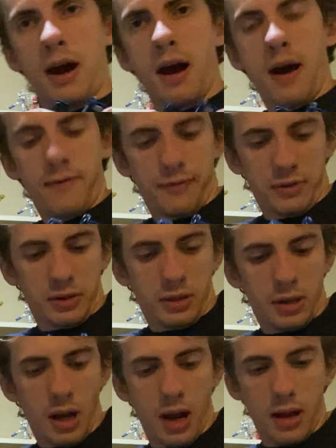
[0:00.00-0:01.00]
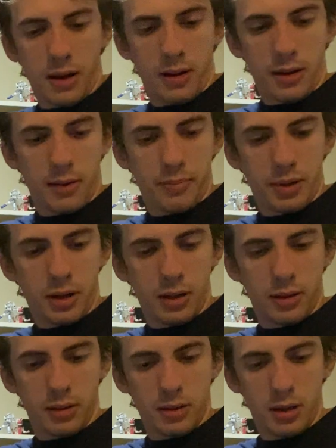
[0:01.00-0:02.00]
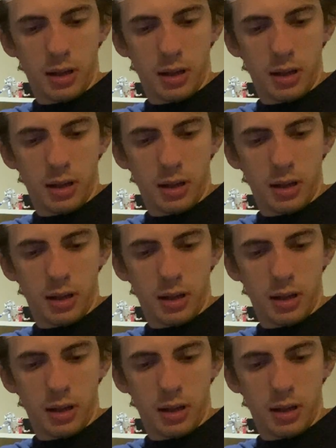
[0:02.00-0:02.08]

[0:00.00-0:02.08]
I forgot a part.